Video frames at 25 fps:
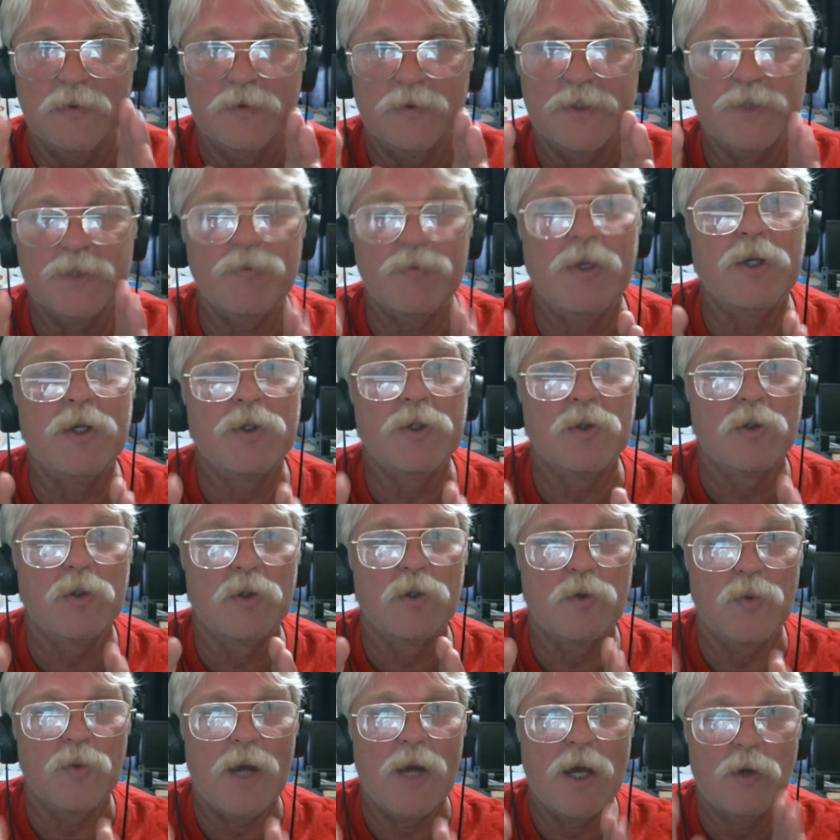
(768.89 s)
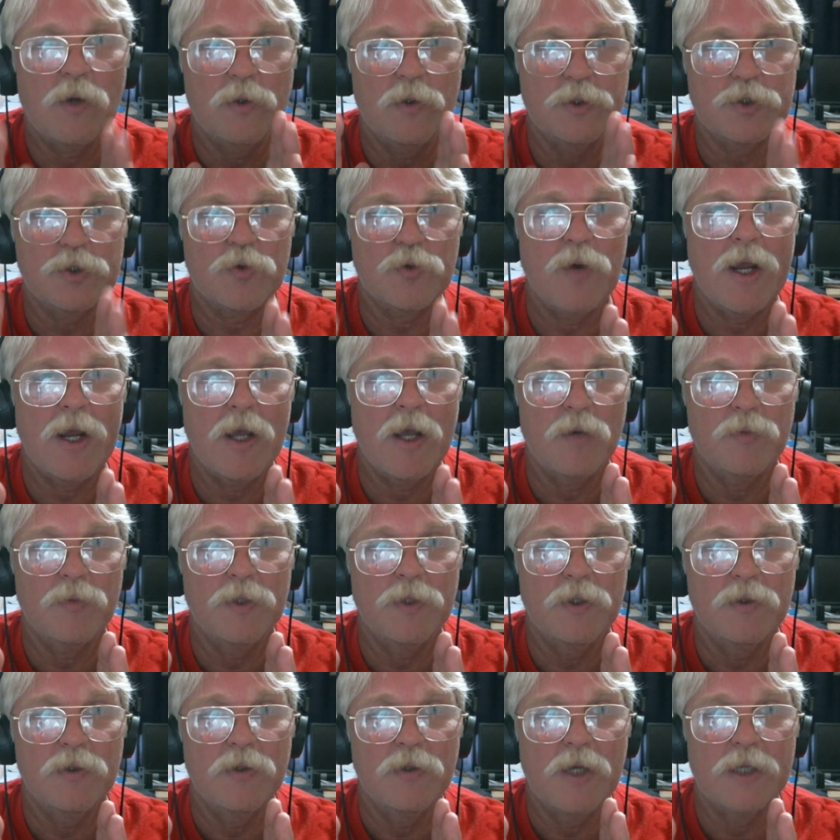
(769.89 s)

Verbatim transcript: spindle or router trammed